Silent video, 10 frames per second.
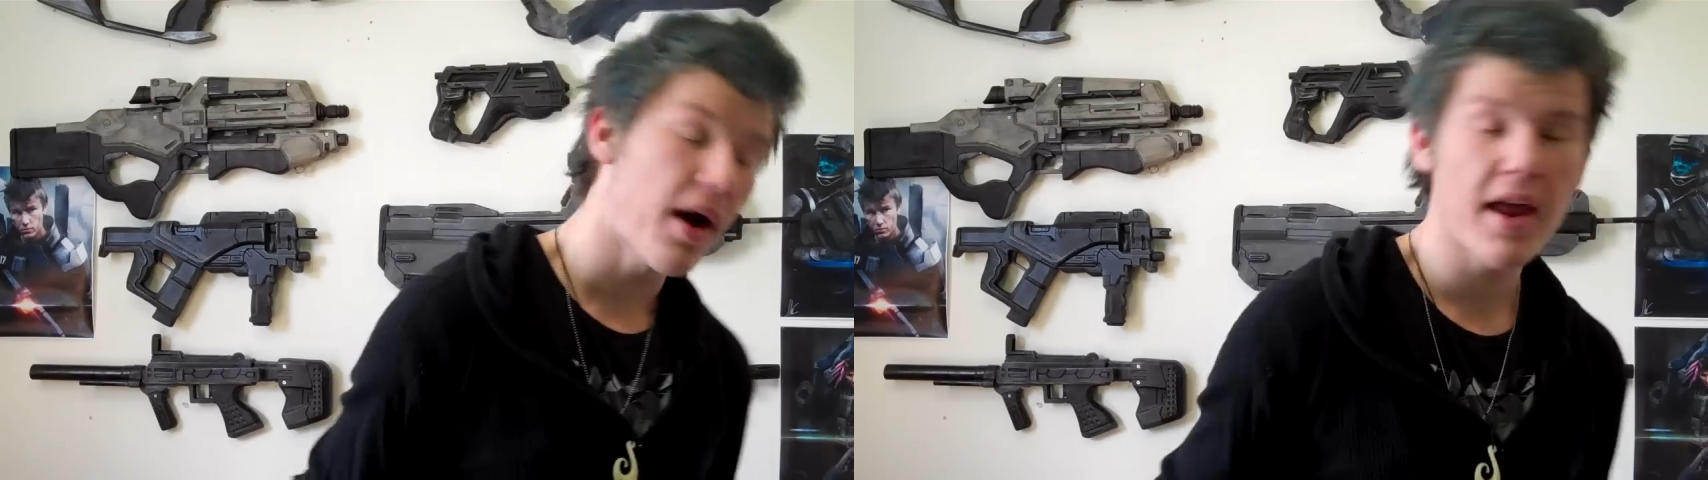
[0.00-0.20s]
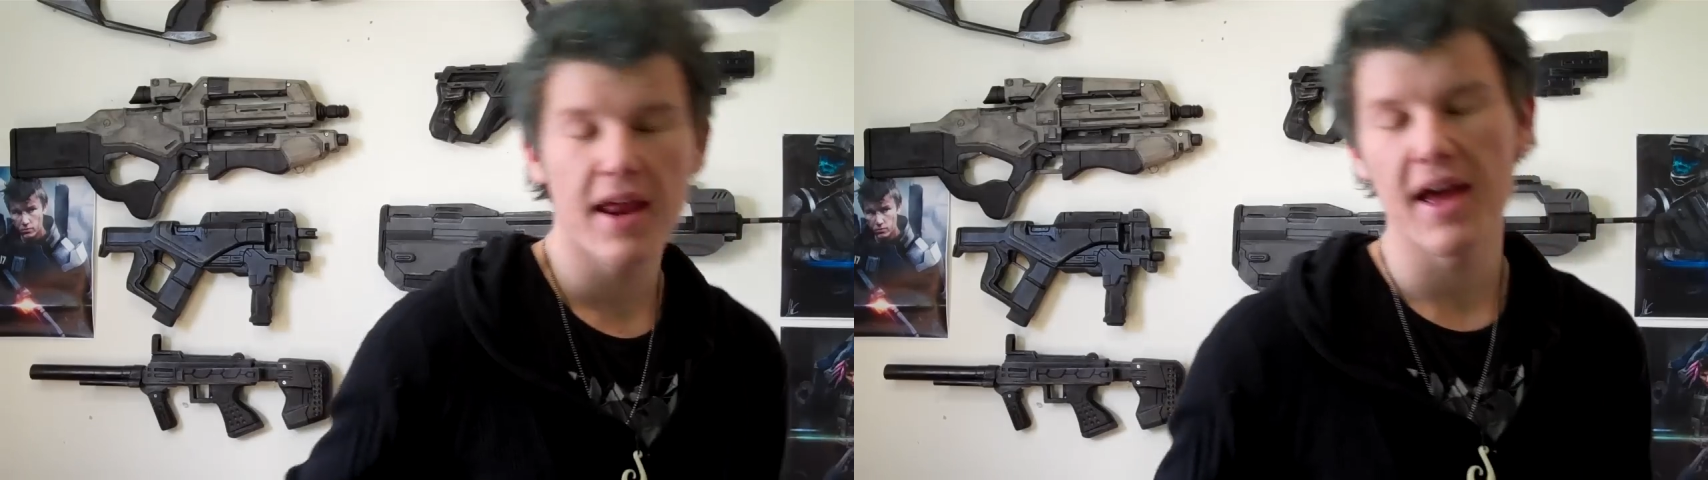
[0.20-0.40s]

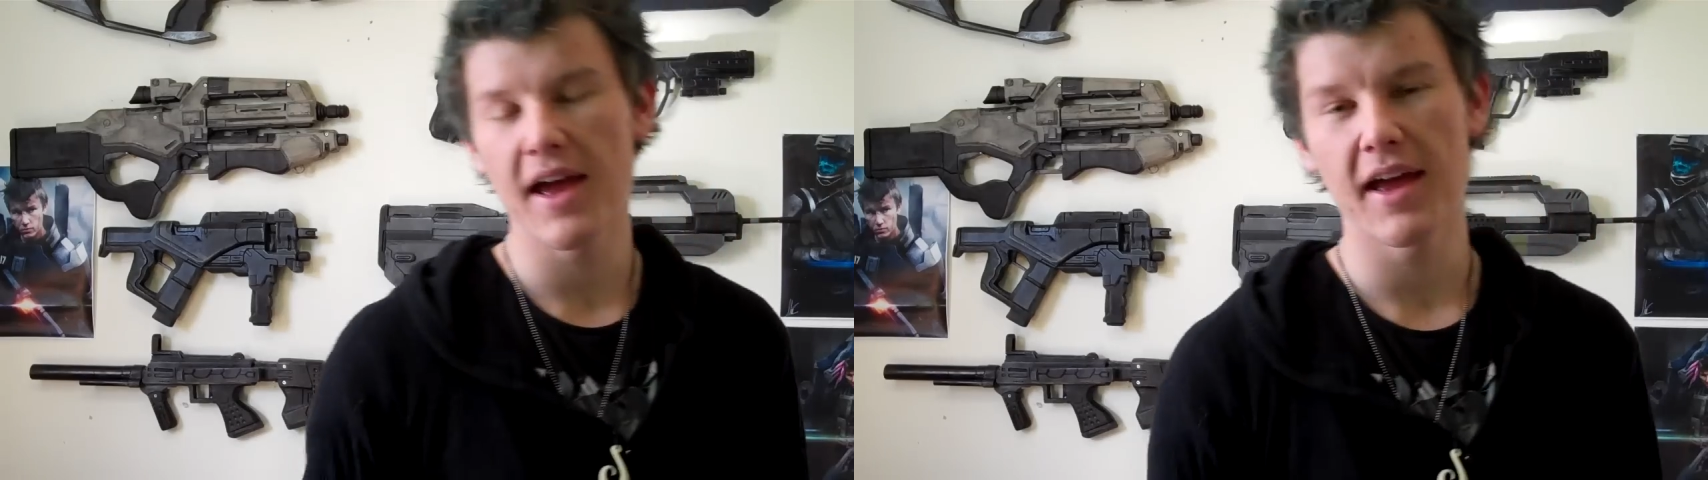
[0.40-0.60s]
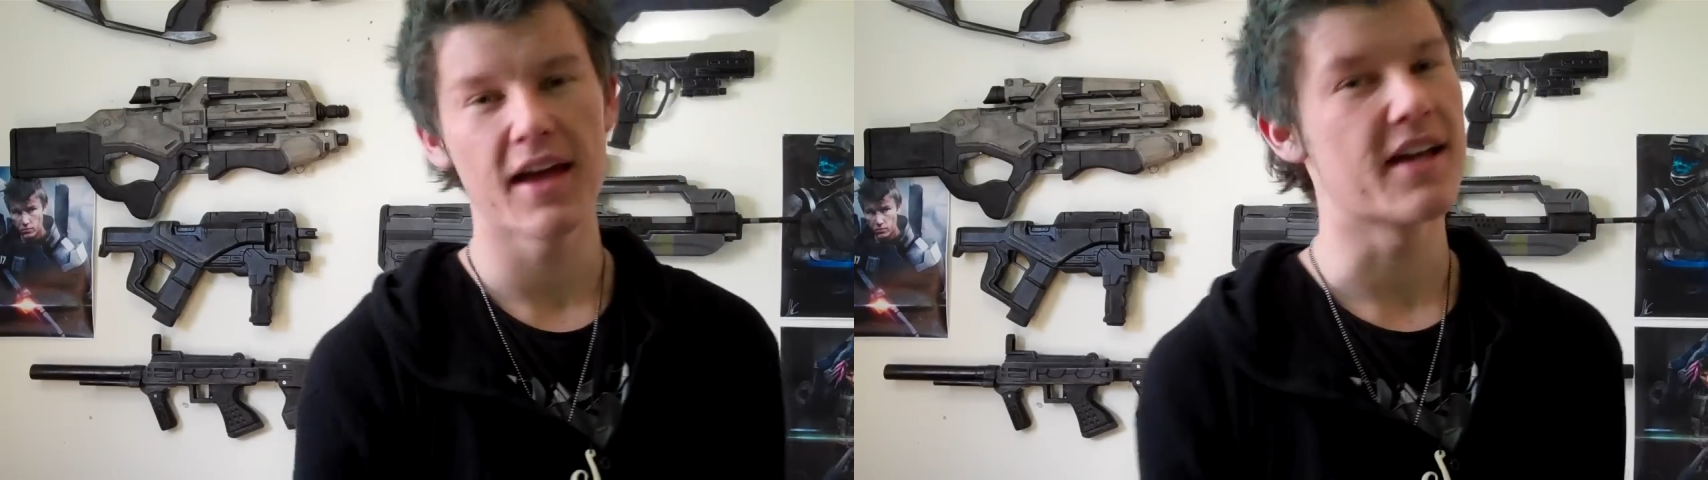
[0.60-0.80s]
But
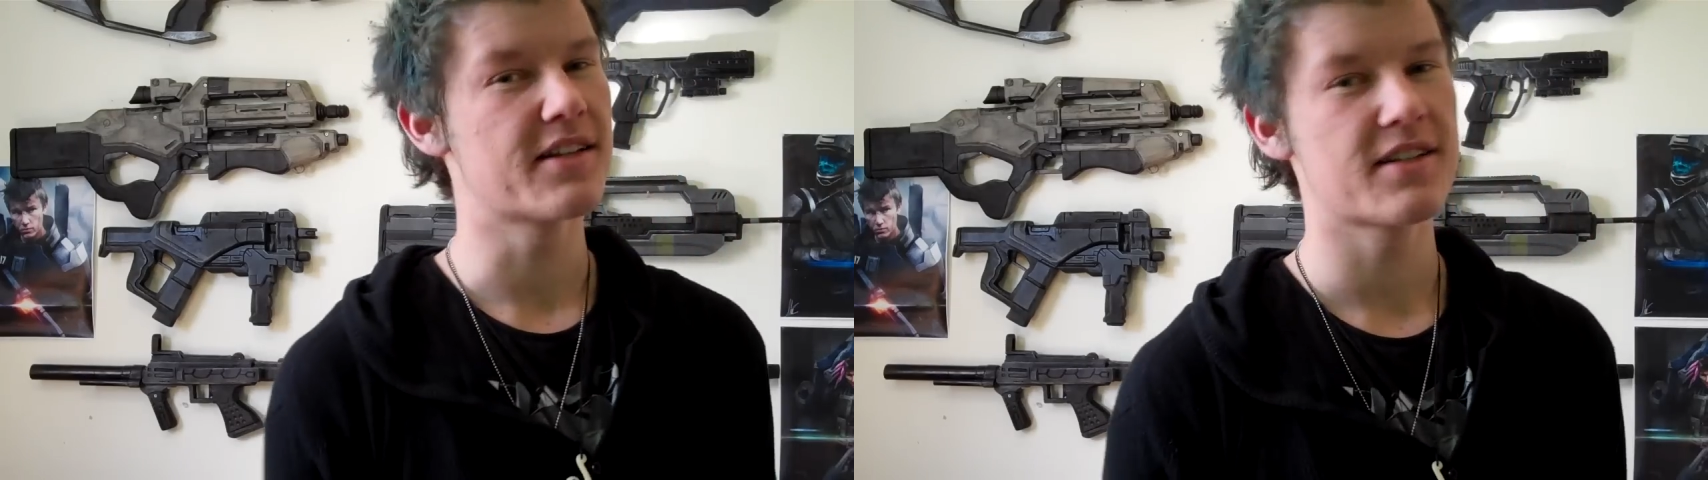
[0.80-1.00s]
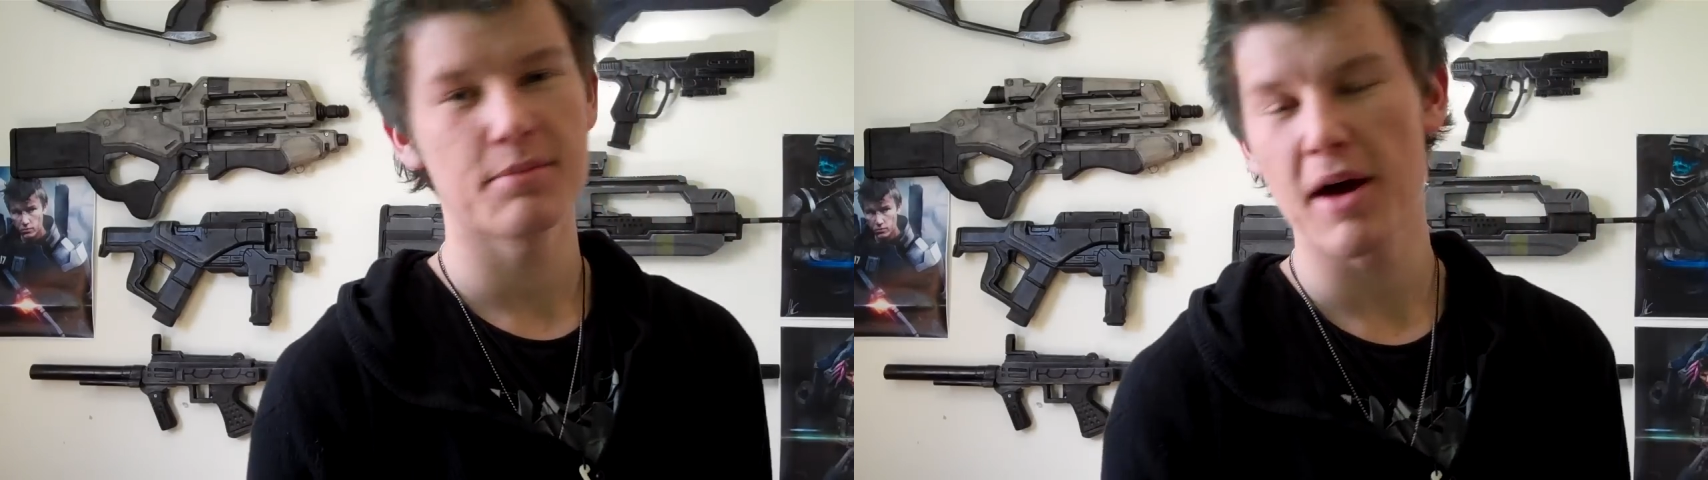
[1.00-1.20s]
hey, it's